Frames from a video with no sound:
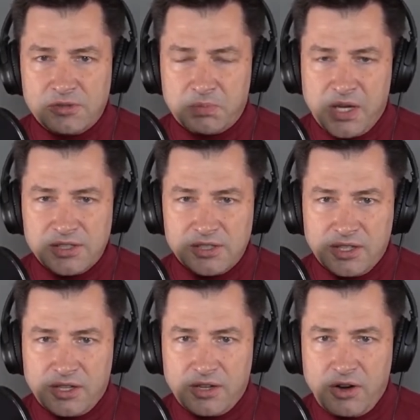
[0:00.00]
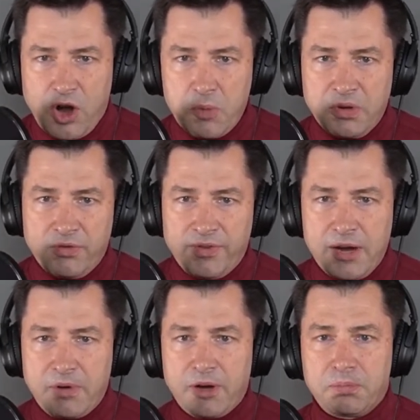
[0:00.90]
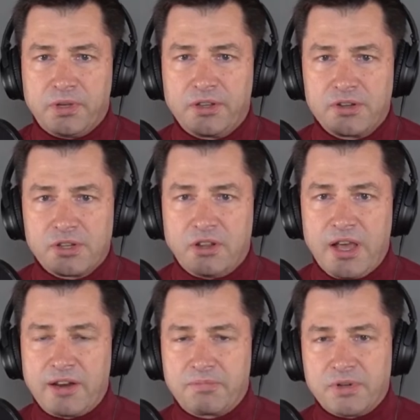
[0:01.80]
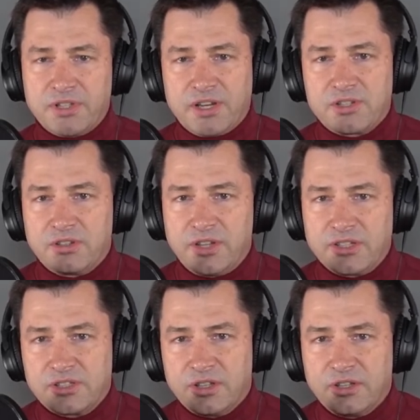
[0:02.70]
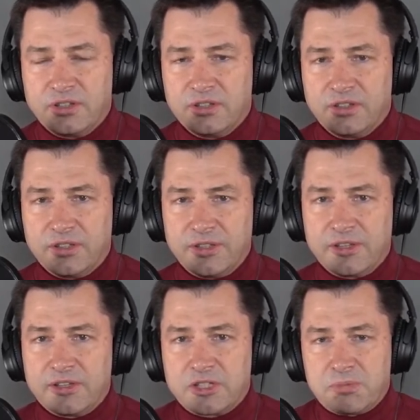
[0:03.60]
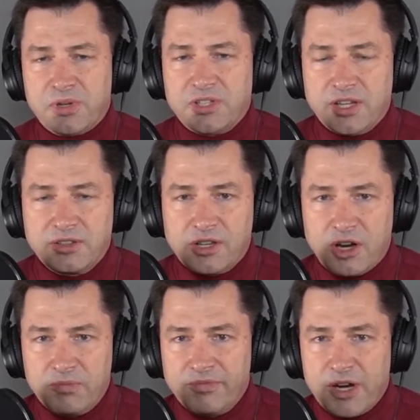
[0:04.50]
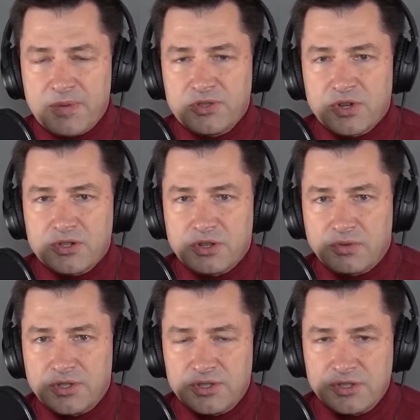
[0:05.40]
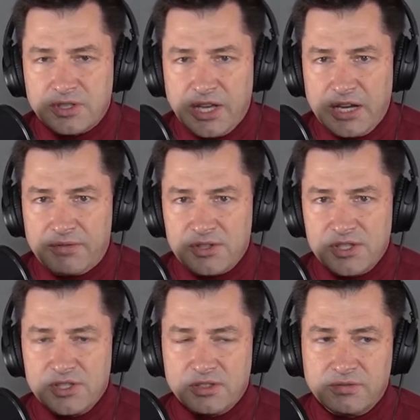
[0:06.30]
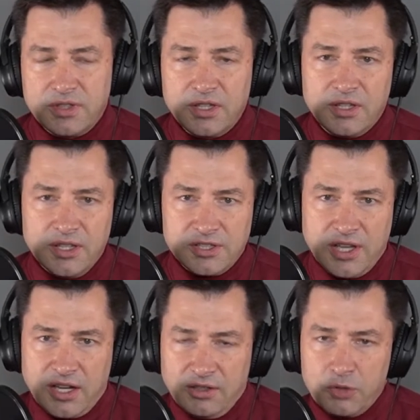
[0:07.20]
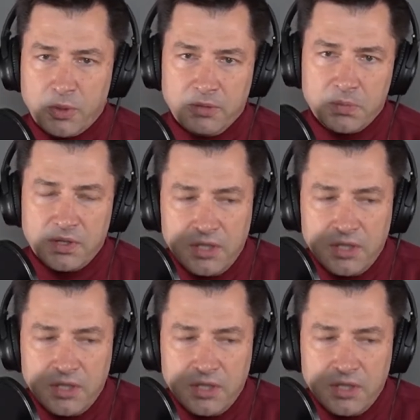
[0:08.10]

because it's a carbon fiber airplane, there's a lot of protection things done to protect the carbon fiber structure, which is kind of resistive. It's not aluminum.